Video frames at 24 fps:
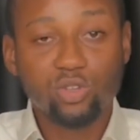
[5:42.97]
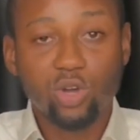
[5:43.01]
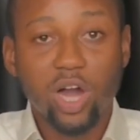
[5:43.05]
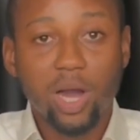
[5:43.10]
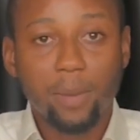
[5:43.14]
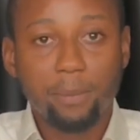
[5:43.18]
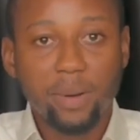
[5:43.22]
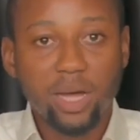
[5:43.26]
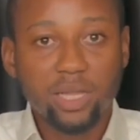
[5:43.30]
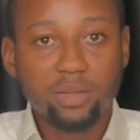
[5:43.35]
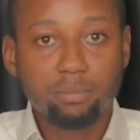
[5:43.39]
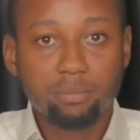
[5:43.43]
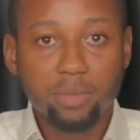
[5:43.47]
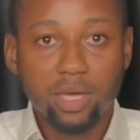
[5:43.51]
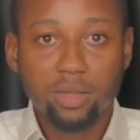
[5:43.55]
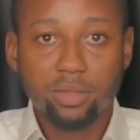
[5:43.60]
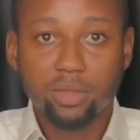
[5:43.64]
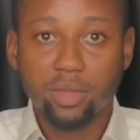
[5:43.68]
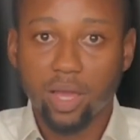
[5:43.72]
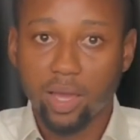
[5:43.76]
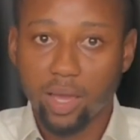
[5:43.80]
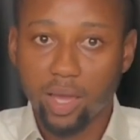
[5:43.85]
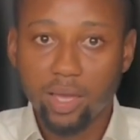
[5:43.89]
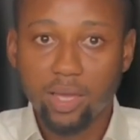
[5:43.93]
or
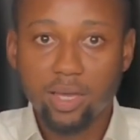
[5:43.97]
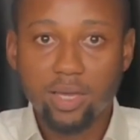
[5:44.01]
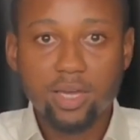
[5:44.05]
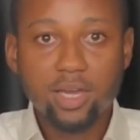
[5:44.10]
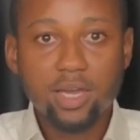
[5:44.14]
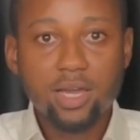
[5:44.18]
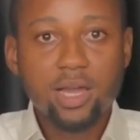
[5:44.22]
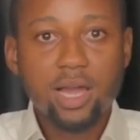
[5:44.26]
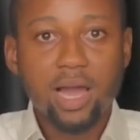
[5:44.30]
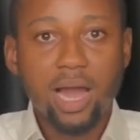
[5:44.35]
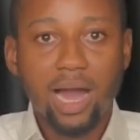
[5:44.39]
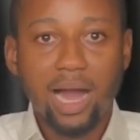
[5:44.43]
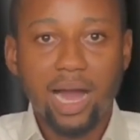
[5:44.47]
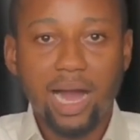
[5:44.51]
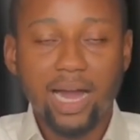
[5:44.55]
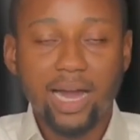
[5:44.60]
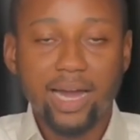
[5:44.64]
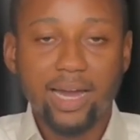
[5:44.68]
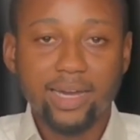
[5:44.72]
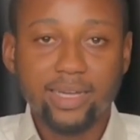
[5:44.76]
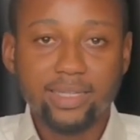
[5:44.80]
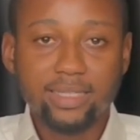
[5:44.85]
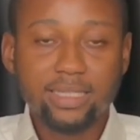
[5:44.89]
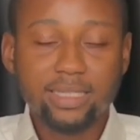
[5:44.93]
apartment there,
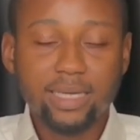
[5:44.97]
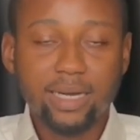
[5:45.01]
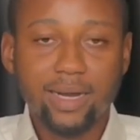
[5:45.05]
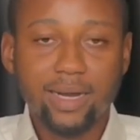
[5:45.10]
and